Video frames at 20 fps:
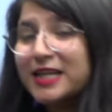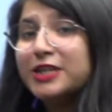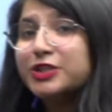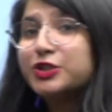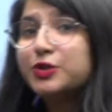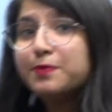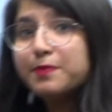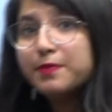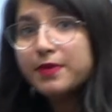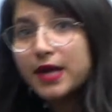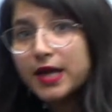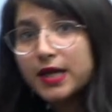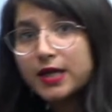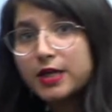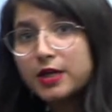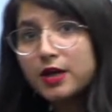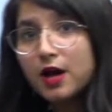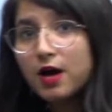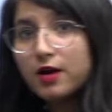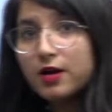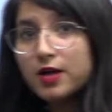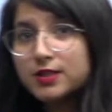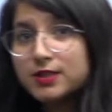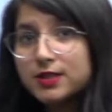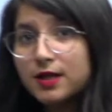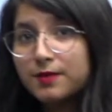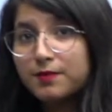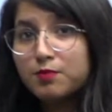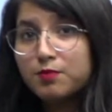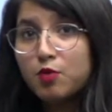To make Kiara
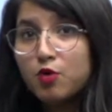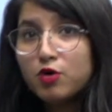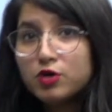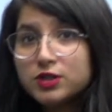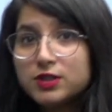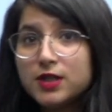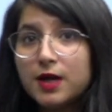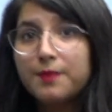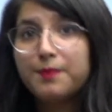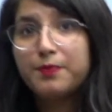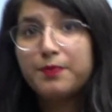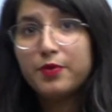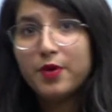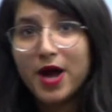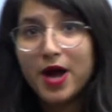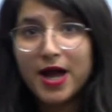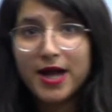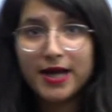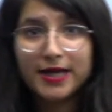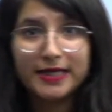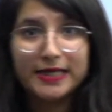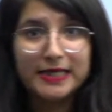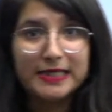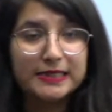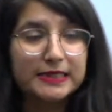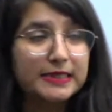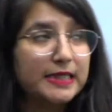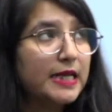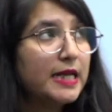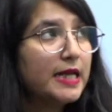more
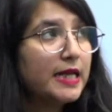surprised,